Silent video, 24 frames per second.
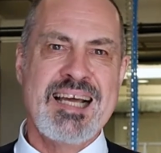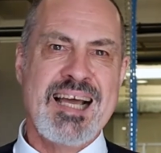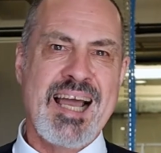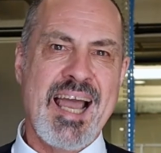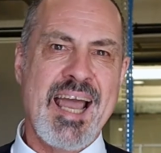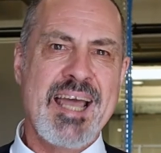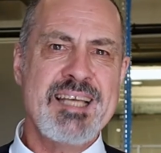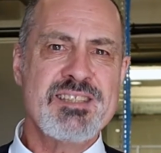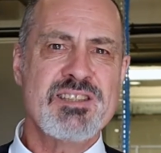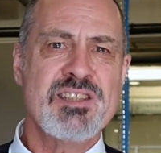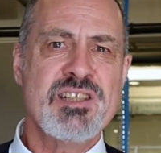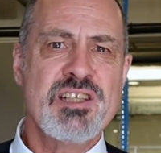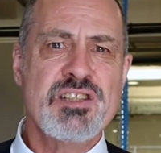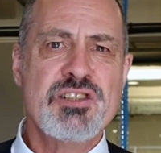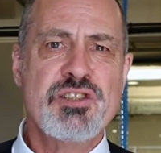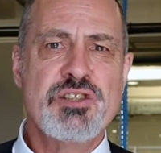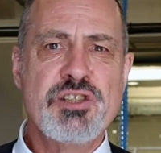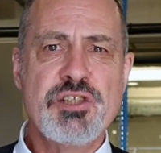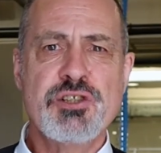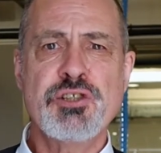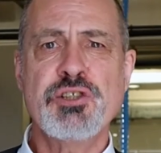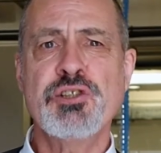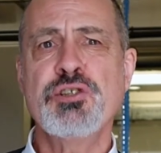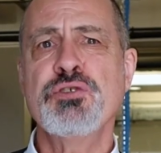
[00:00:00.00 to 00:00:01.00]
As an
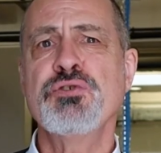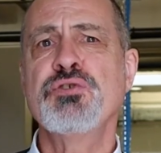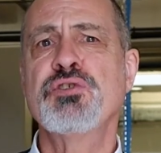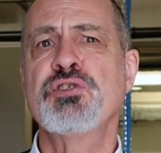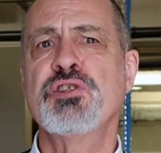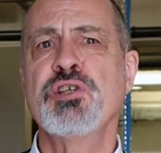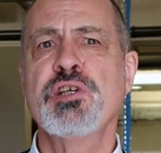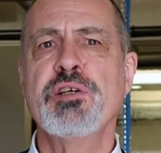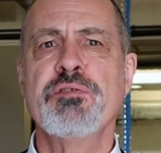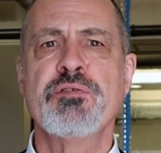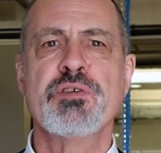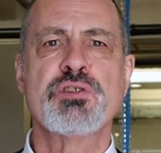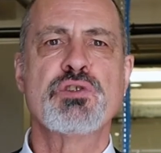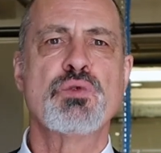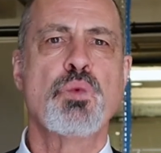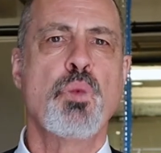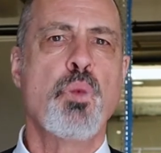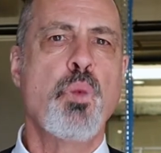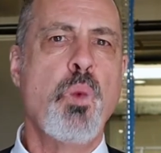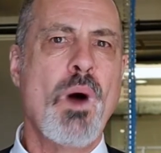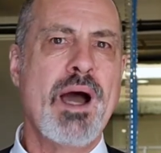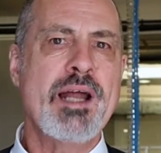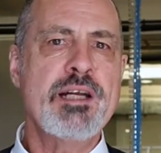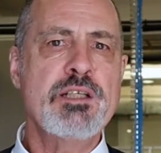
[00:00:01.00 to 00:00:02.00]
additional service,
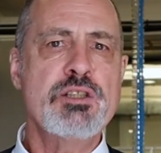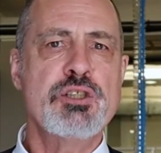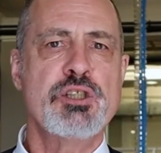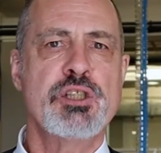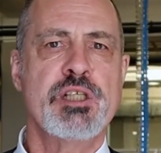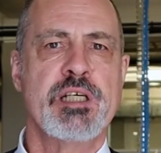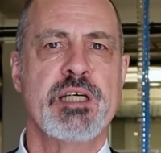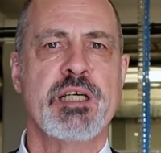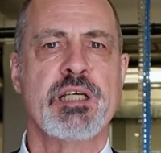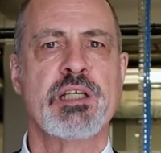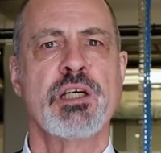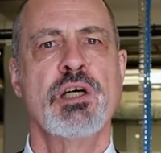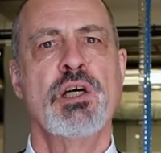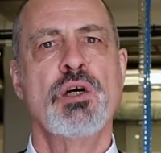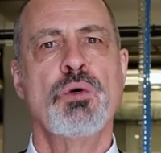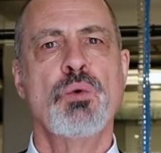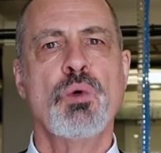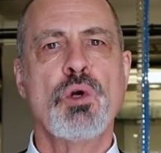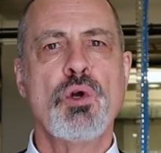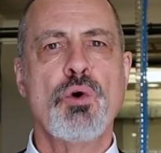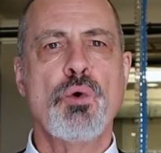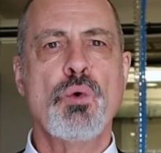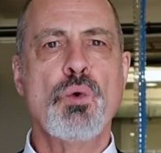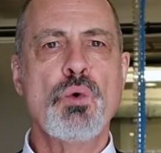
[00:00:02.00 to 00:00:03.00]
ONECheck
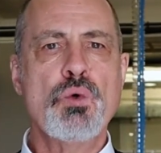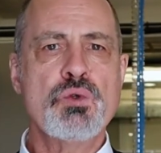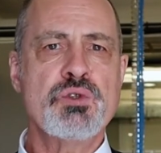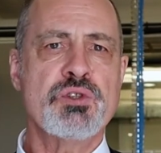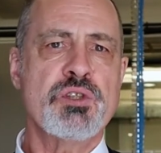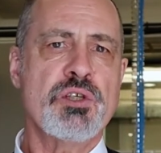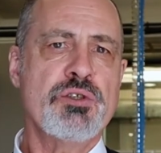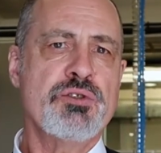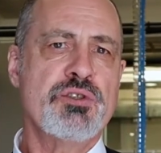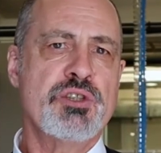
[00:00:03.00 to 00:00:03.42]
will also